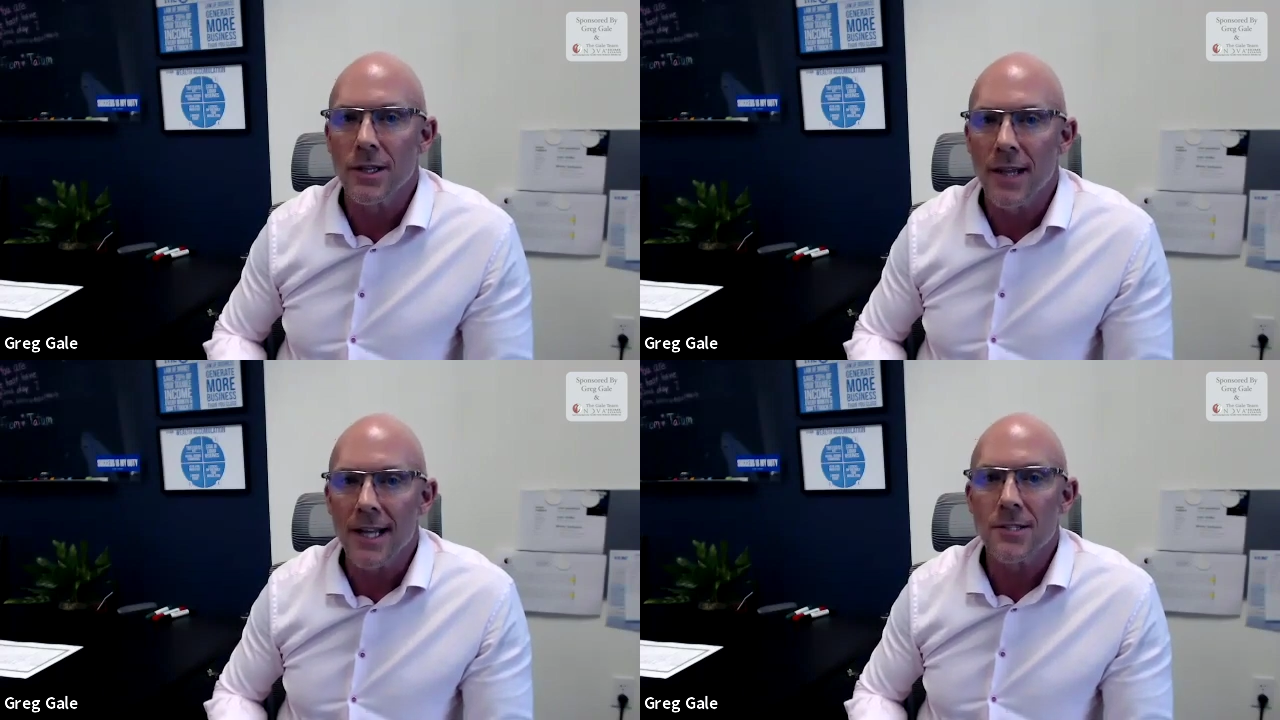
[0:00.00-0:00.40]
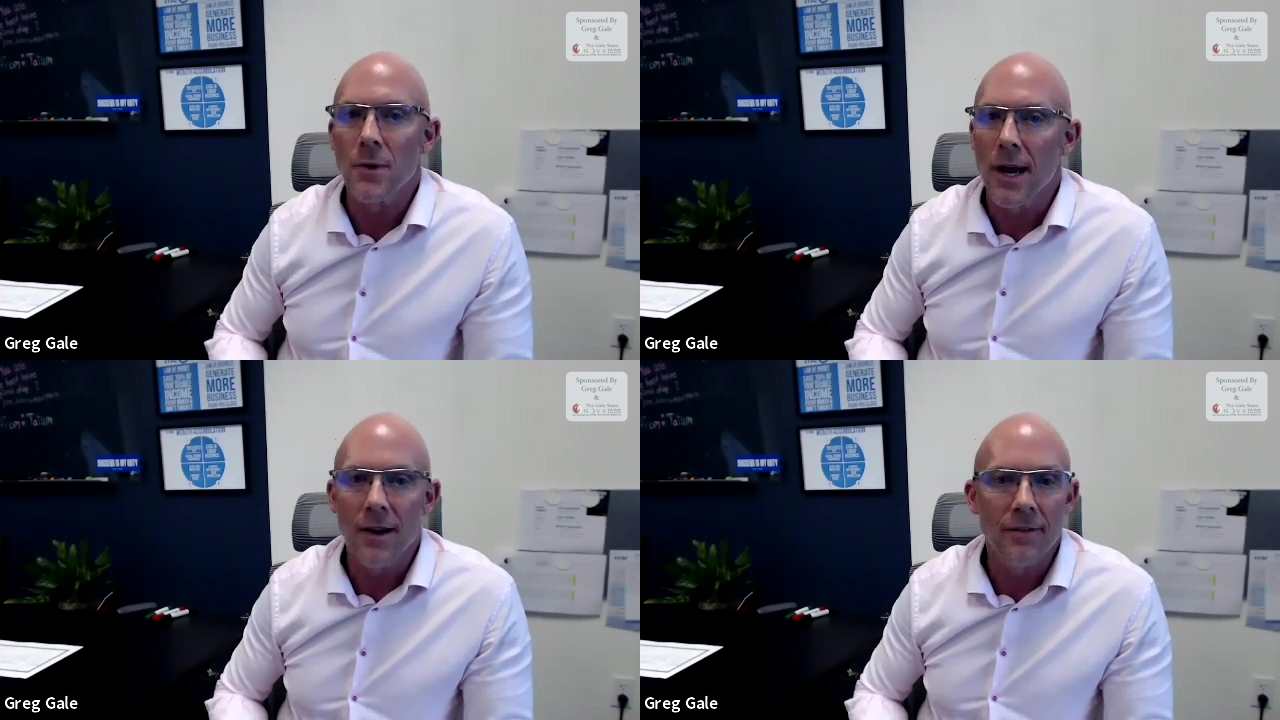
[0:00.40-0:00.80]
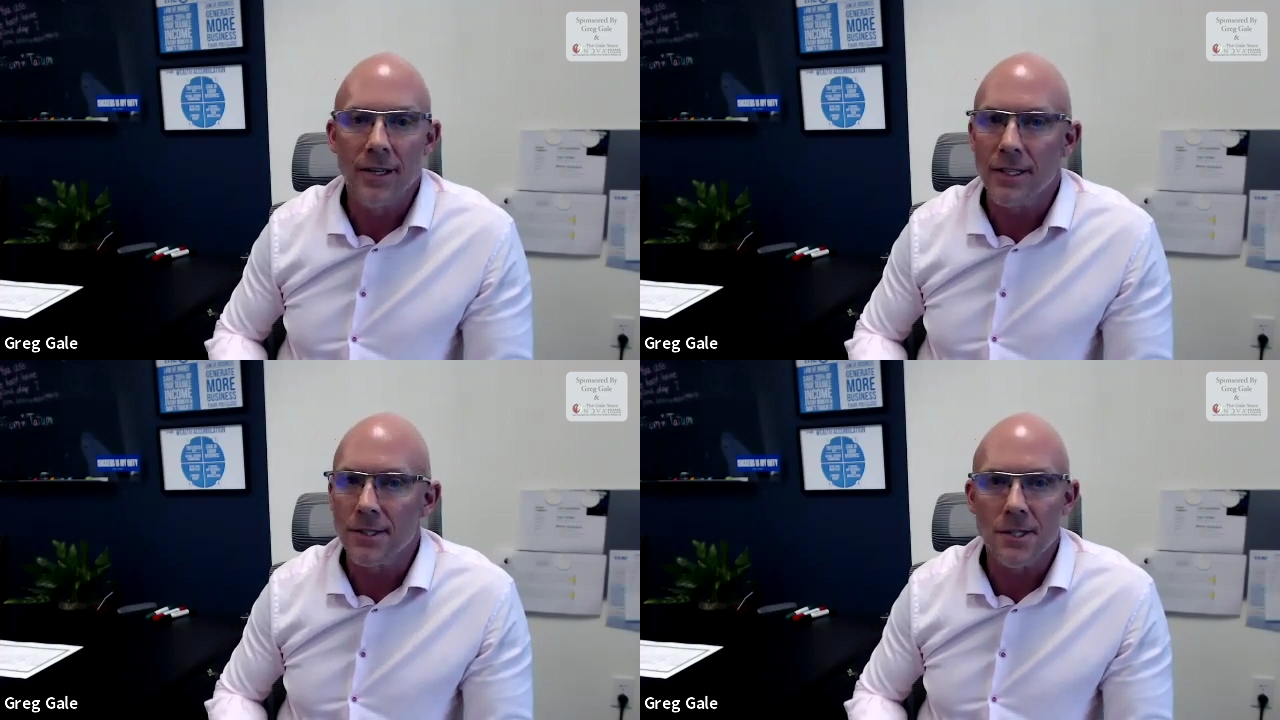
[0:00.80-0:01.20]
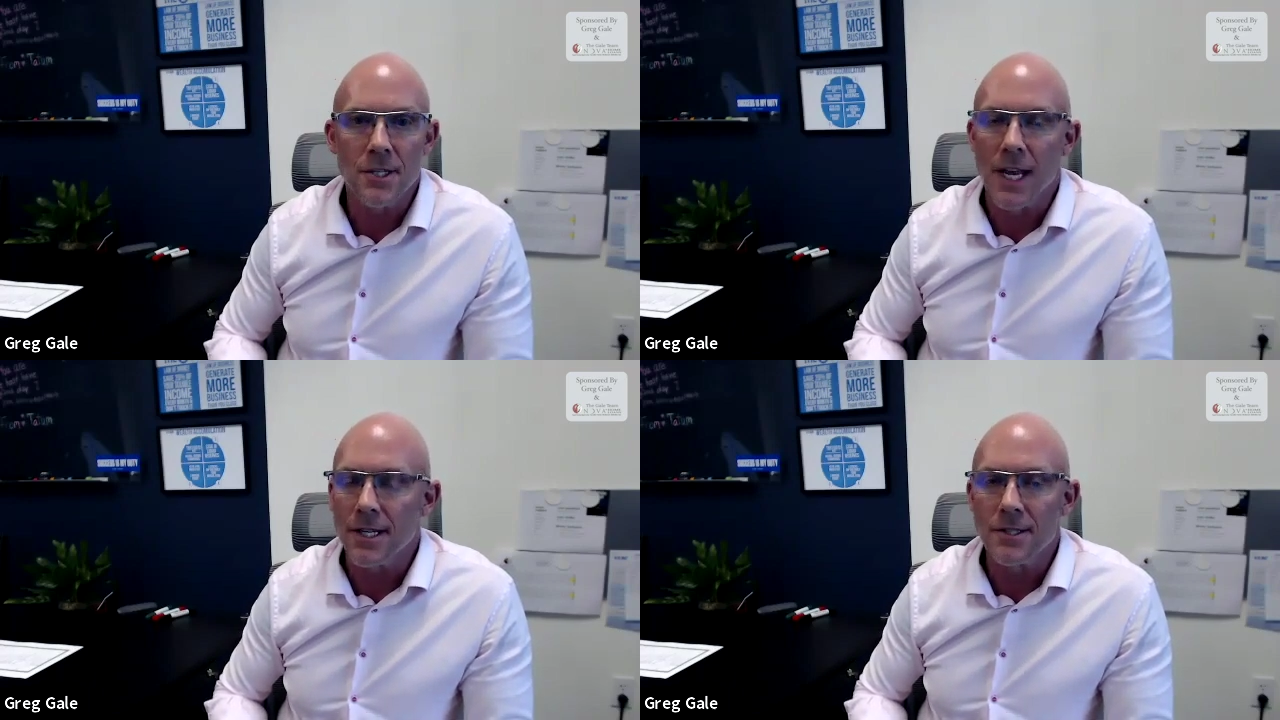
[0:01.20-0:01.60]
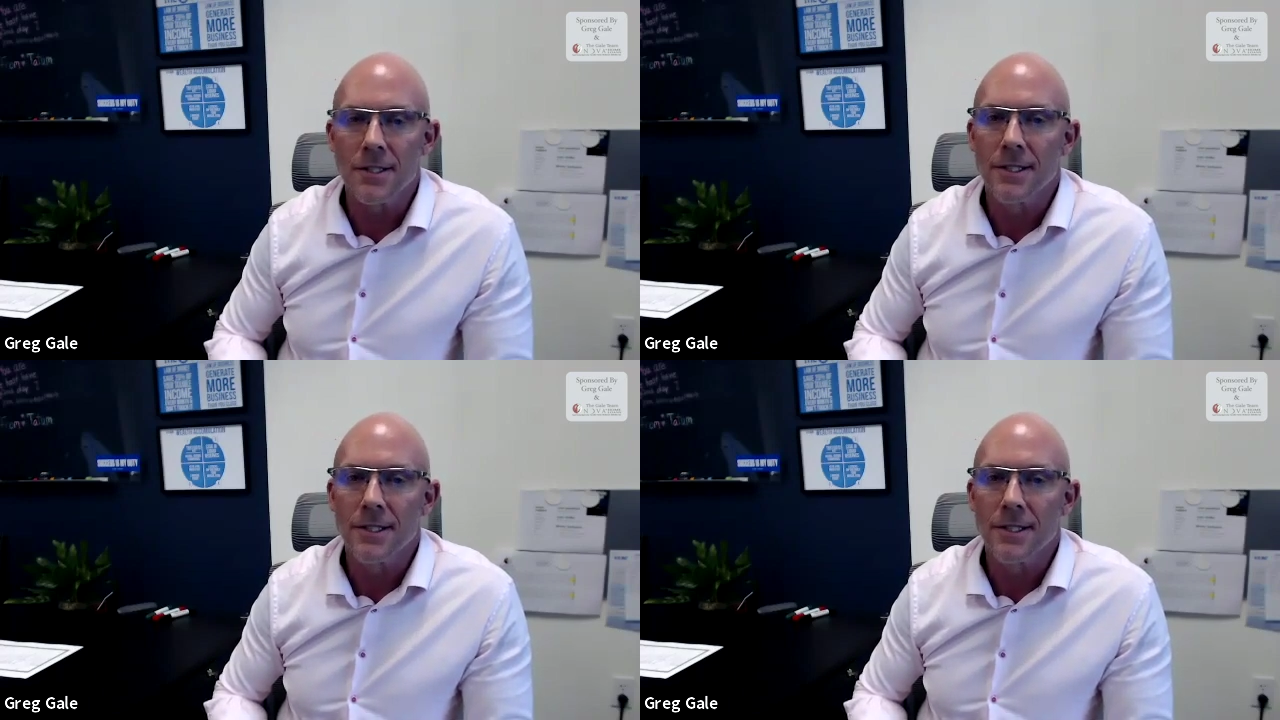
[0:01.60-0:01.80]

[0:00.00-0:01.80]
and that's where everything just changed.